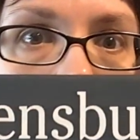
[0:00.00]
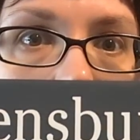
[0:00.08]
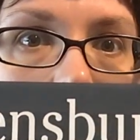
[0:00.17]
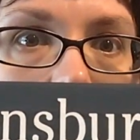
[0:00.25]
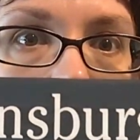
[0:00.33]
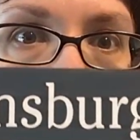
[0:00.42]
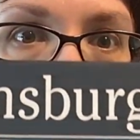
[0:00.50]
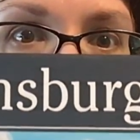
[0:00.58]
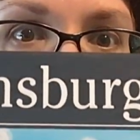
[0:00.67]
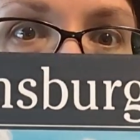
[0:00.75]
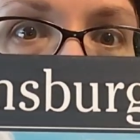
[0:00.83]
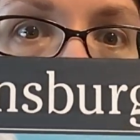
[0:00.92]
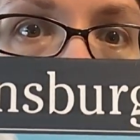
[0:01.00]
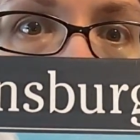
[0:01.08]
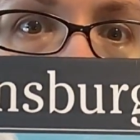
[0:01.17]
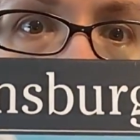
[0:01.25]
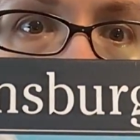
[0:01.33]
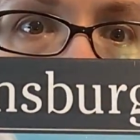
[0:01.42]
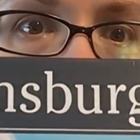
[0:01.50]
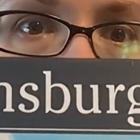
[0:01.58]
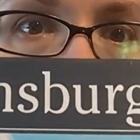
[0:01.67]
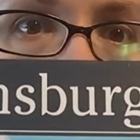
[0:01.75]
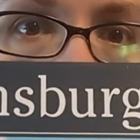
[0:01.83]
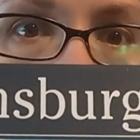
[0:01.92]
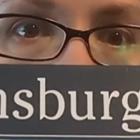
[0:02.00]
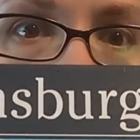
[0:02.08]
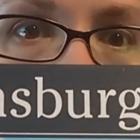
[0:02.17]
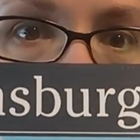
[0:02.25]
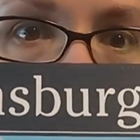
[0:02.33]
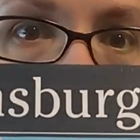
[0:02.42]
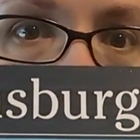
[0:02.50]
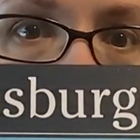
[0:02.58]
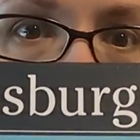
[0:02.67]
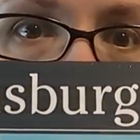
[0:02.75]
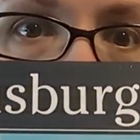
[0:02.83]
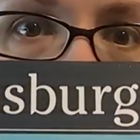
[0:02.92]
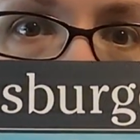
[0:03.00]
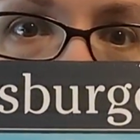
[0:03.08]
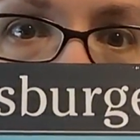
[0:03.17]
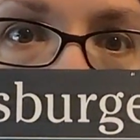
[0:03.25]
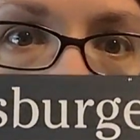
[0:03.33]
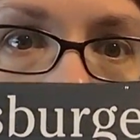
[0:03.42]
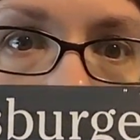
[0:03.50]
my collection and not just have images